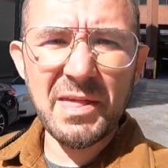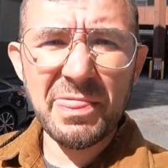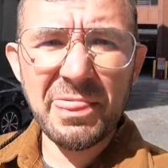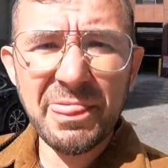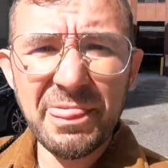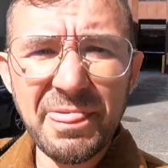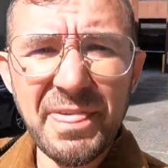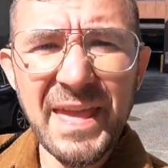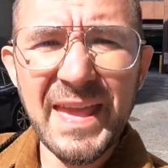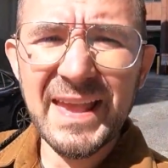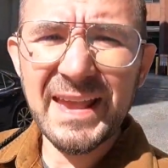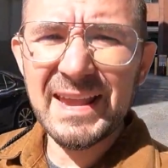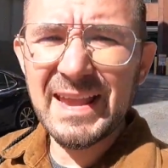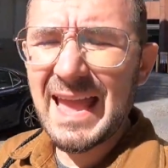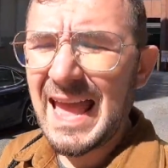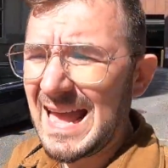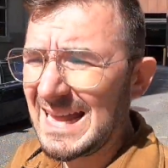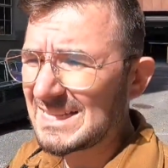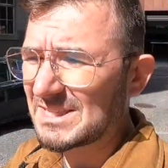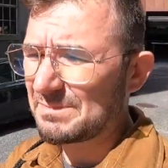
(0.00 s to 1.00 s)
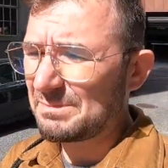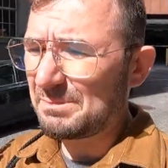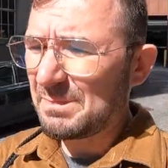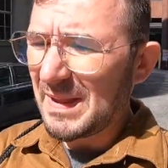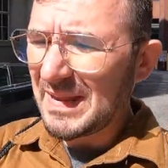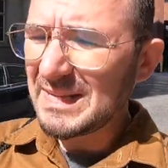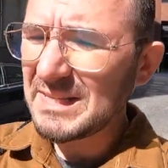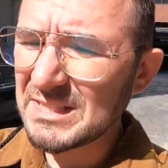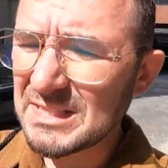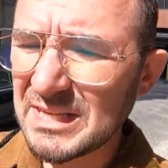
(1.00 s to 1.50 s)
a thing as
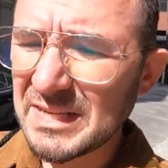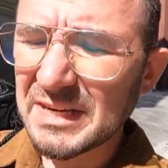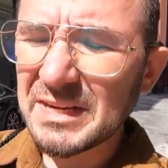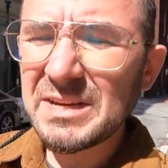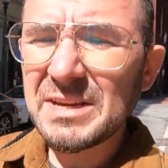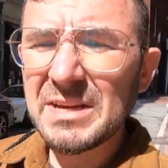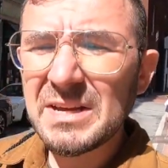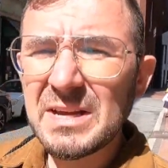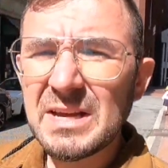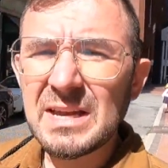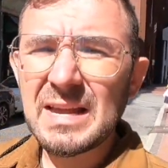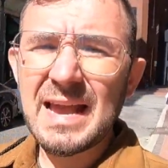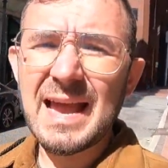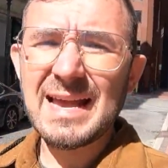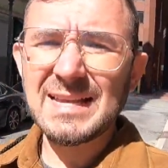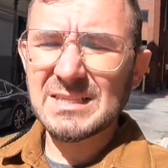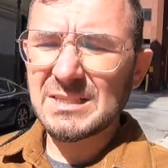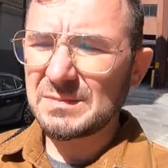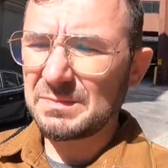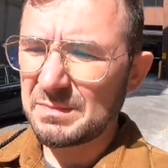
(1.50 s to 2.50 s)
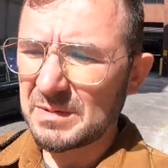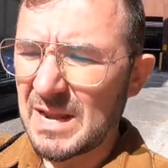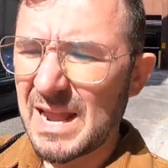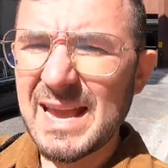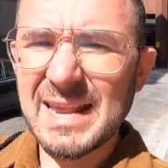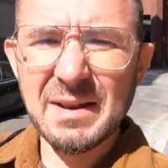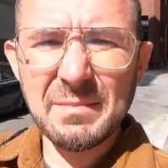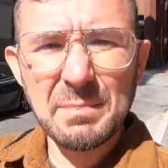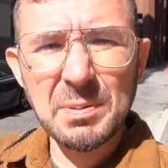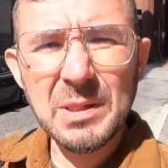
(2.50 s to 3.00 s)
basic, as
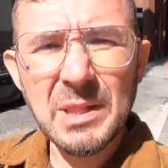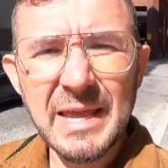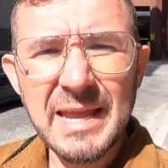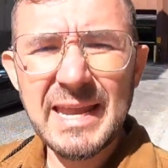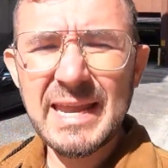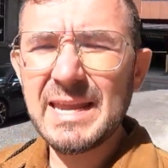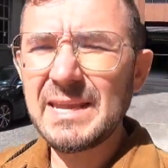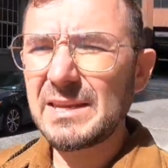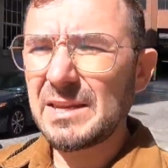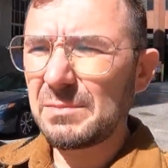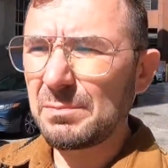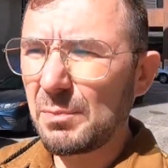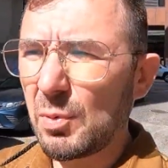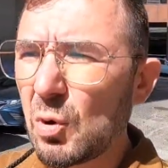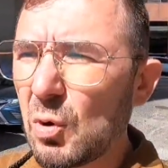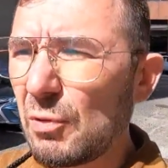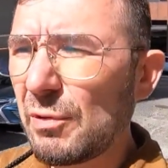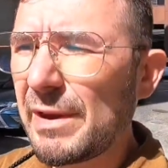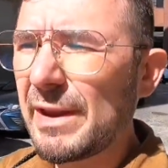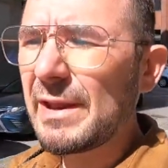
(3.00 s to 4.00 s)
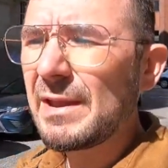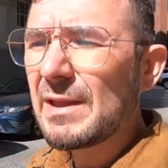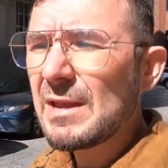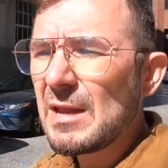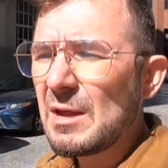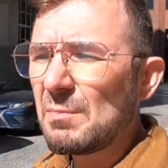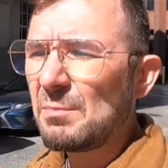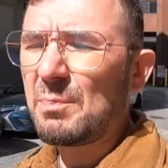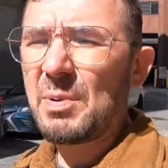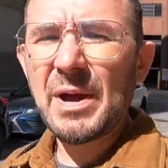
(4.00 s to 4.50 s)
kind of plain and boring,
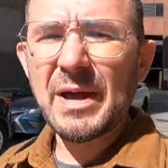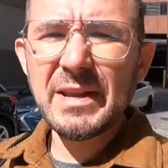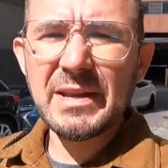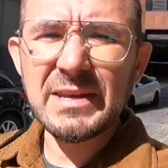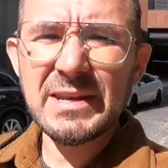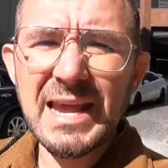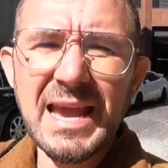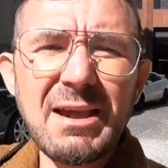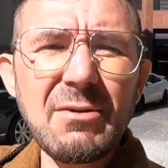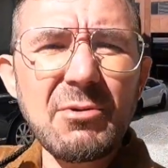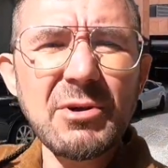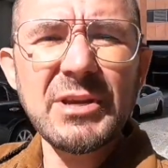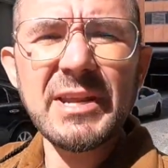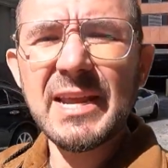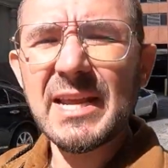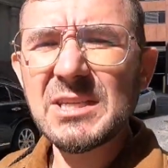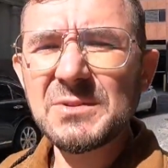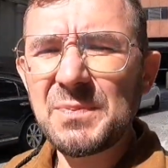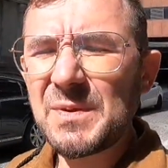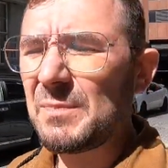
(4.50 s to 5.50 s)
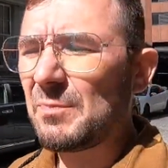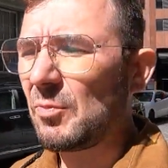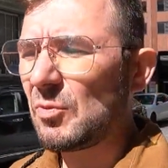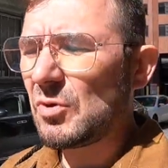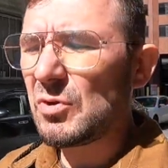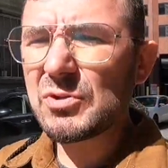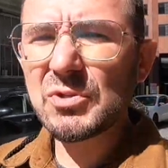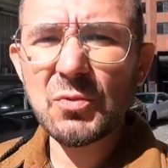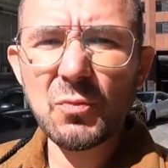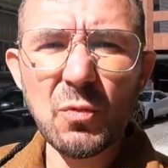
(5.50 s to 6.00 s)
but nowadays people
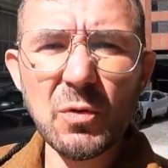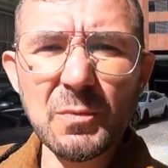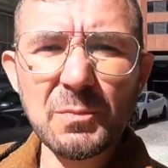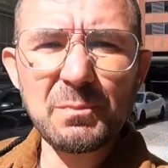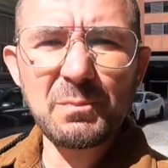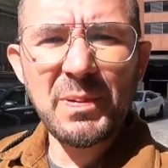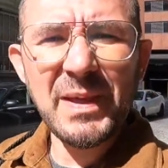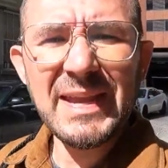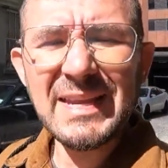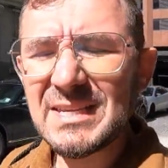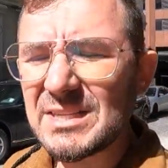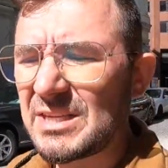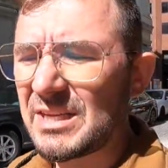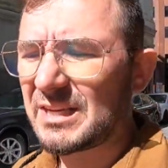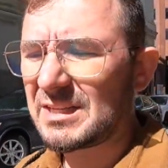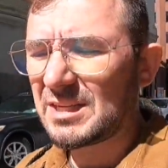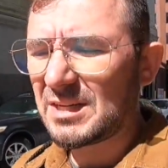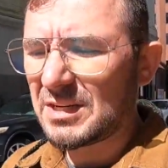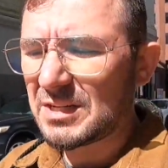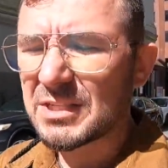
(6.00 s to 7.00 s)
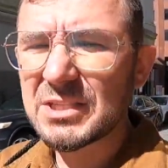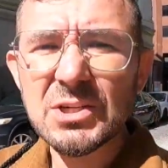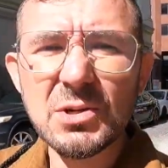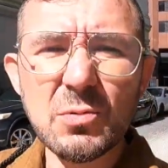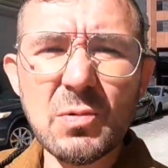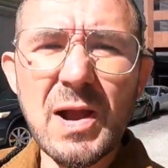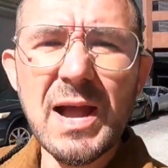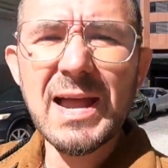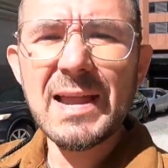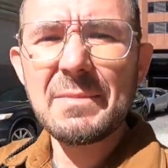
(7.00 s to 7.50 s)
use the word basic to
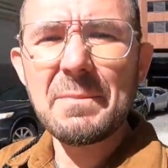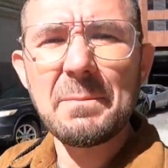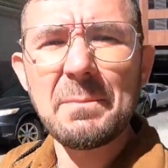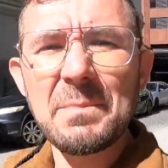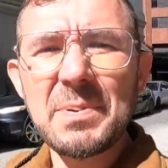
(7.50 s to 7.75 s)
describe